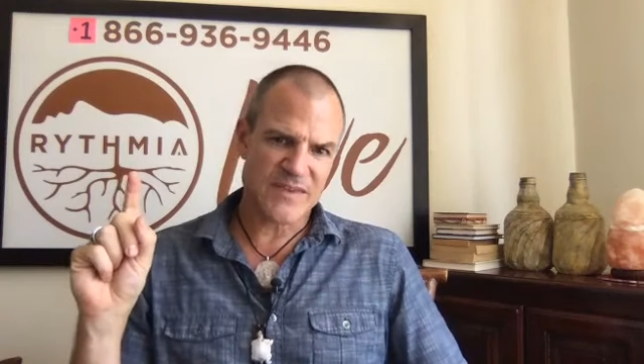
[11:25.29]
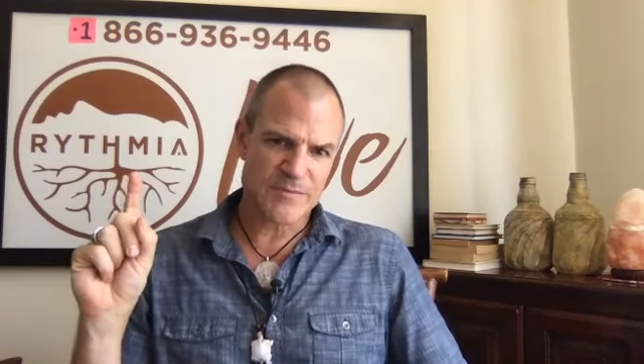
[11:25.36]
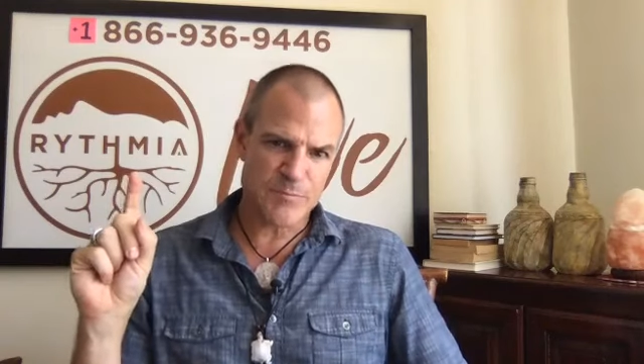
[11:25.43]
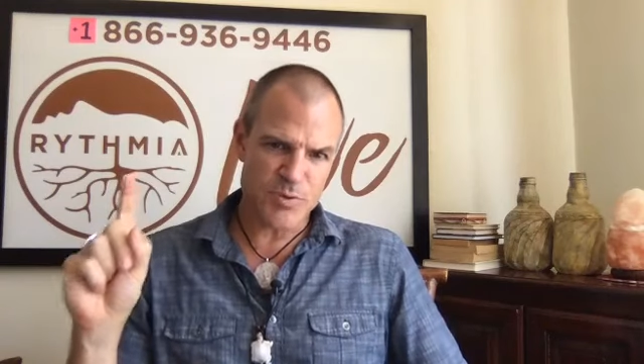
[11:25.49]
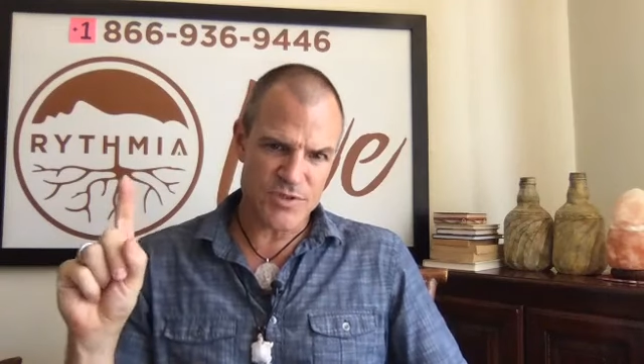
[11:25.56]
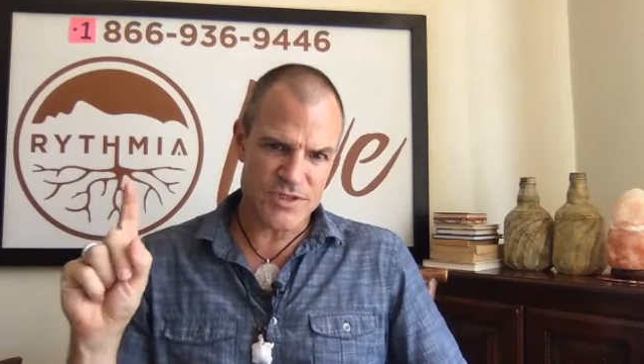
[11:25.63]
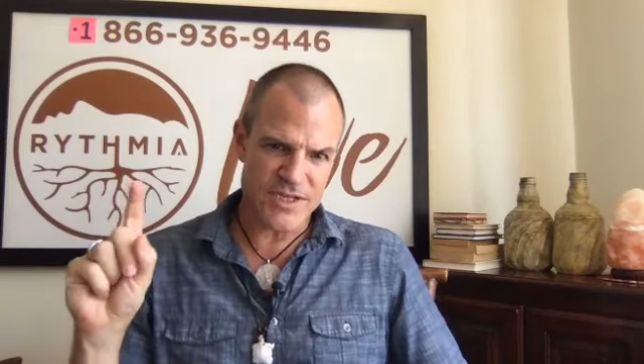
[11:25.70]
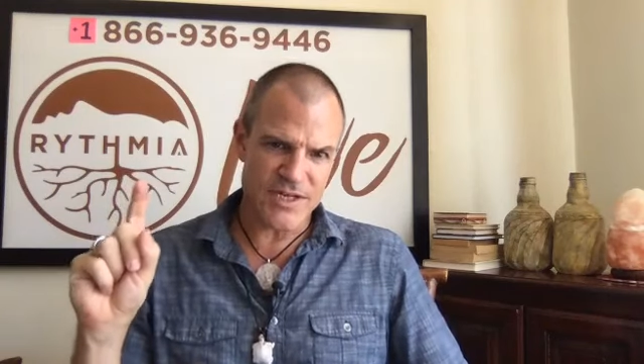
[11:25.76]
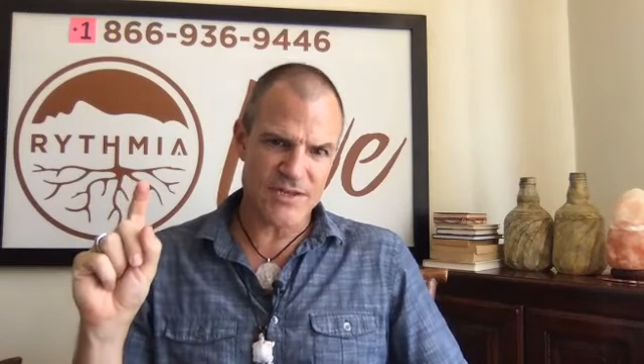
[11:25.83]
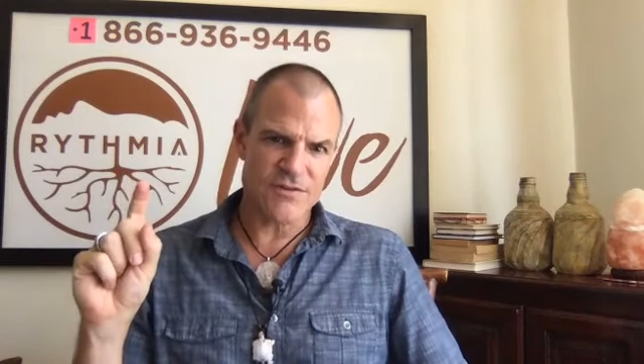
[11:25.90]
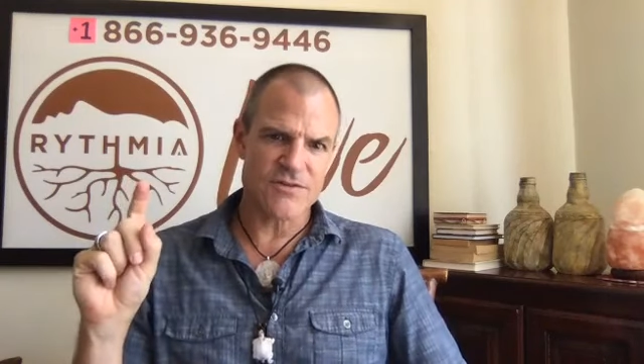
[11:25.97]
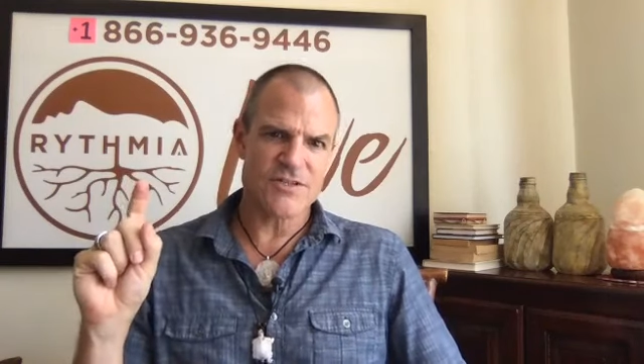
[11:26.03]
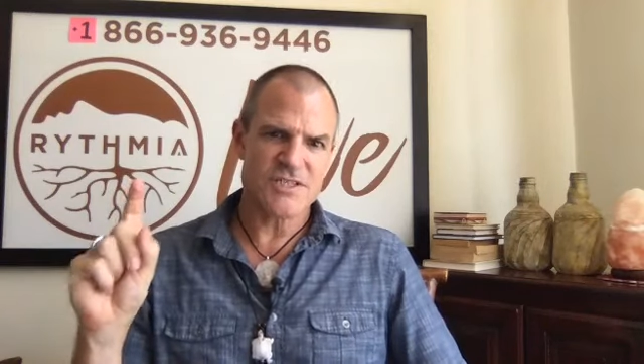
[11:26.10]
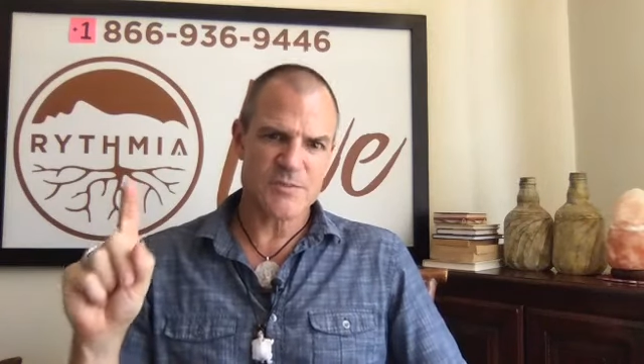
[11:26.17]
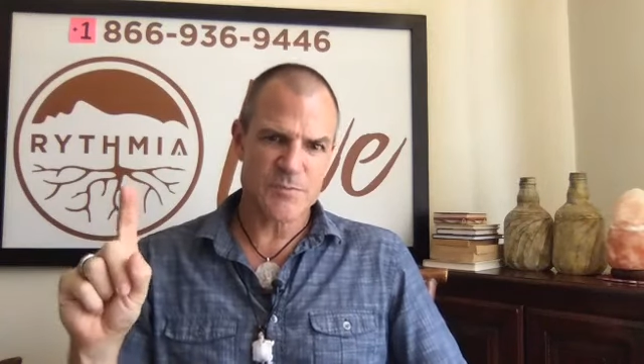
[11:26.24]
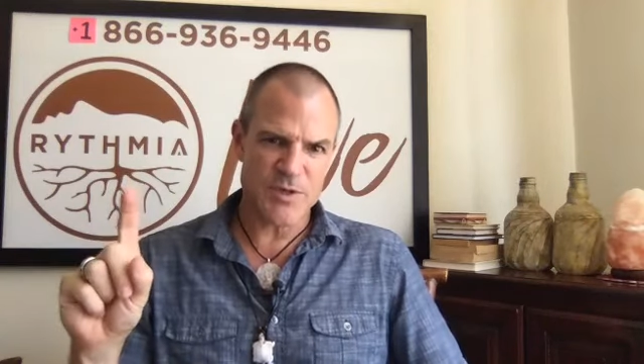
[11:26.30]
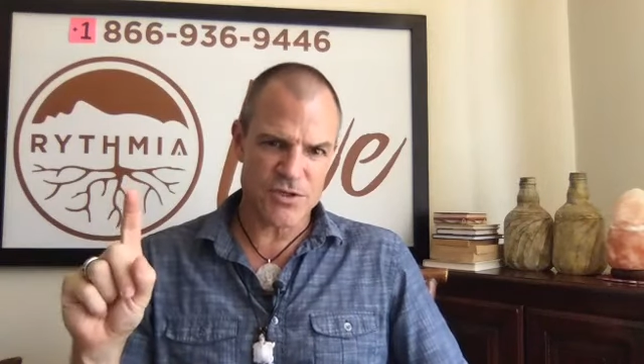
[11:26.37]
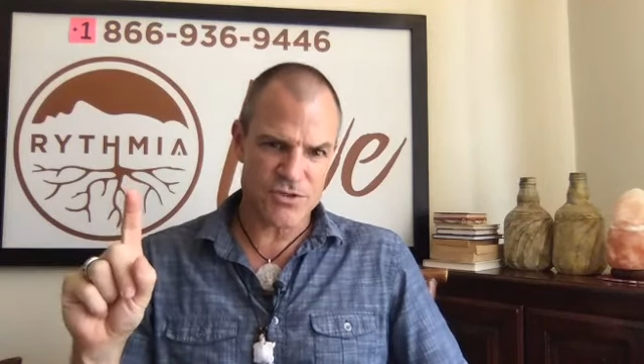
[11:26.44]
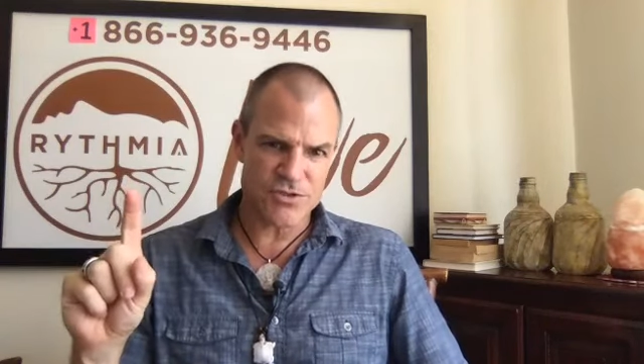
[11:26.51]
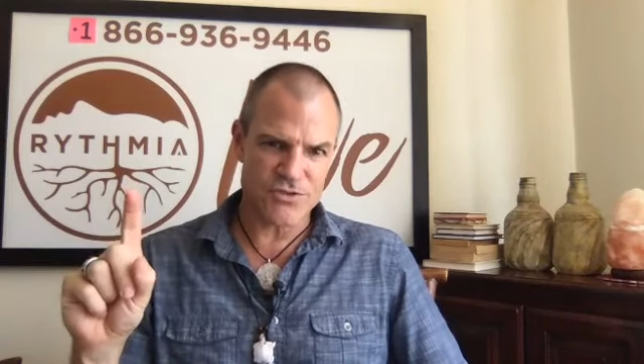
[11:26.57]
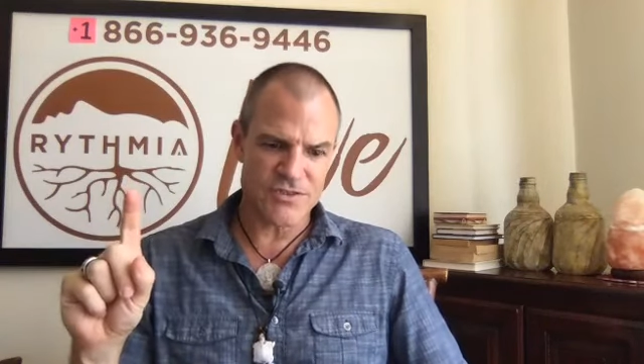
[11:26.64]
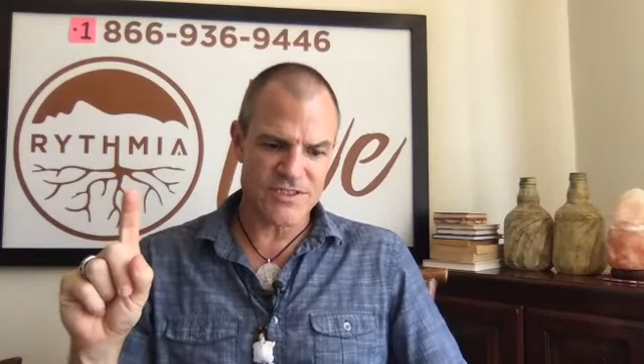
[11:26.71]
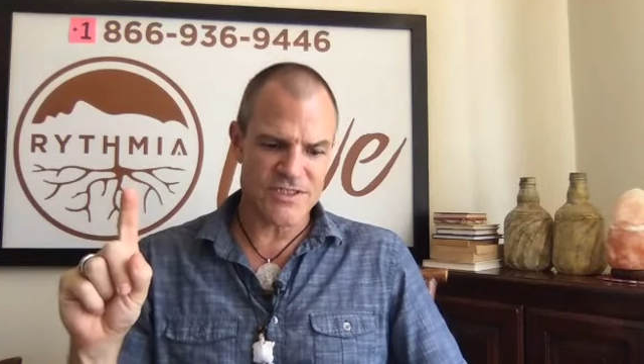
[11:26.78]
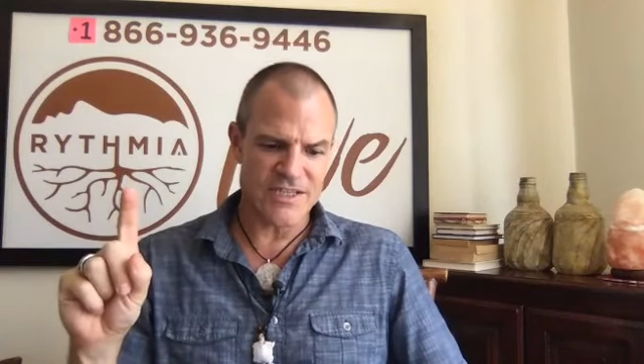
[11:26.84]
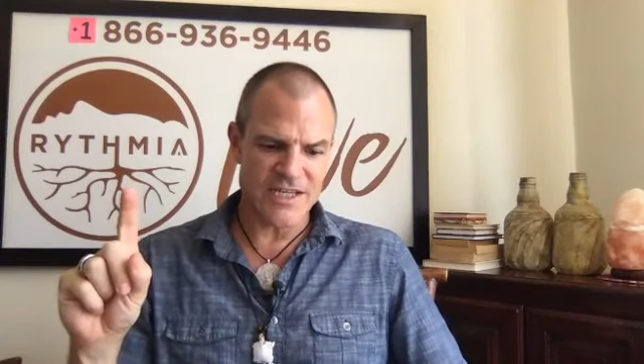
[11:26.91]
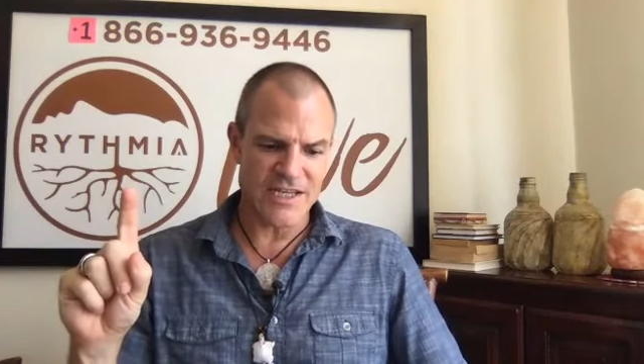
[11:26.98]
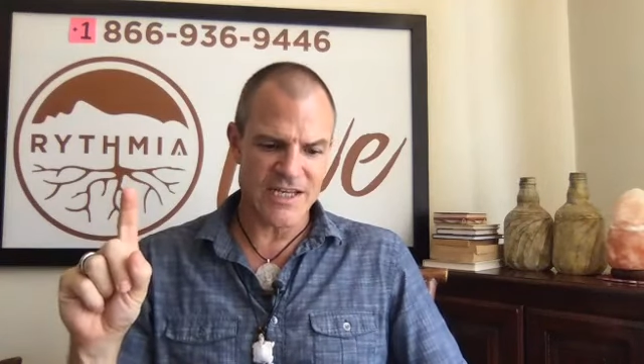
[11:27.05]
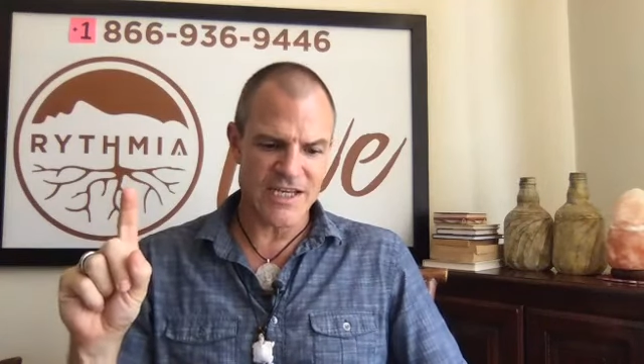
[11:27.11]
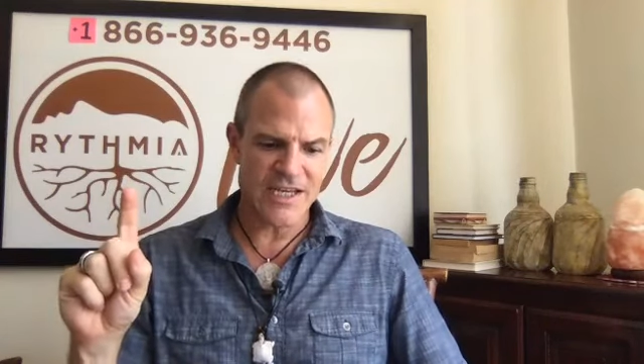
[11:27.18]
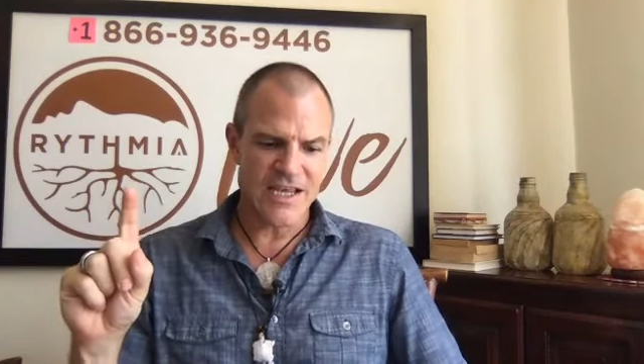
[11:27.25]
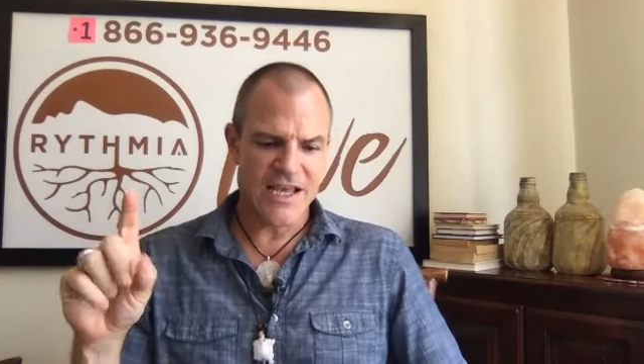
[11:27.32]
particular, spiritual study.